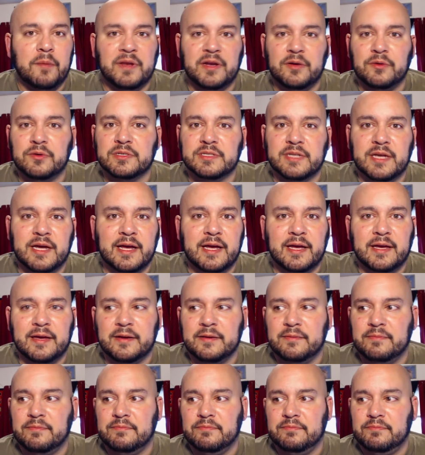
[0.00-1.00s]
and it was like
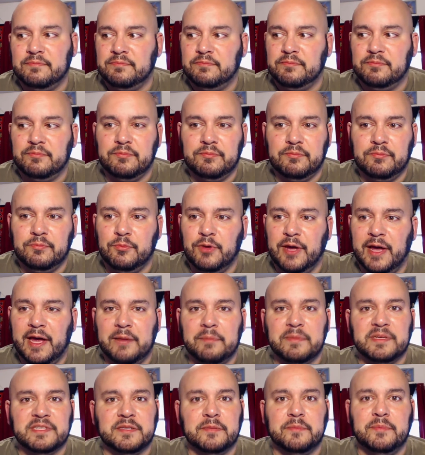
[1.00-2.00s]
we
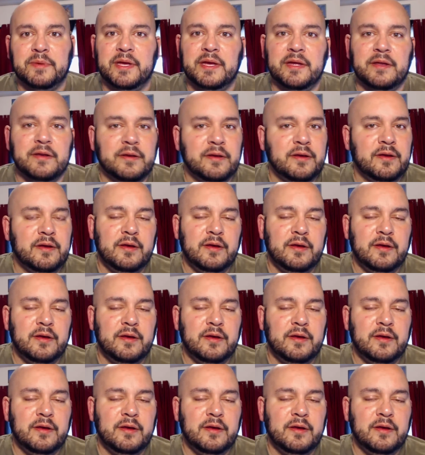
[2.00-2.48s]
hadn't missed a beat.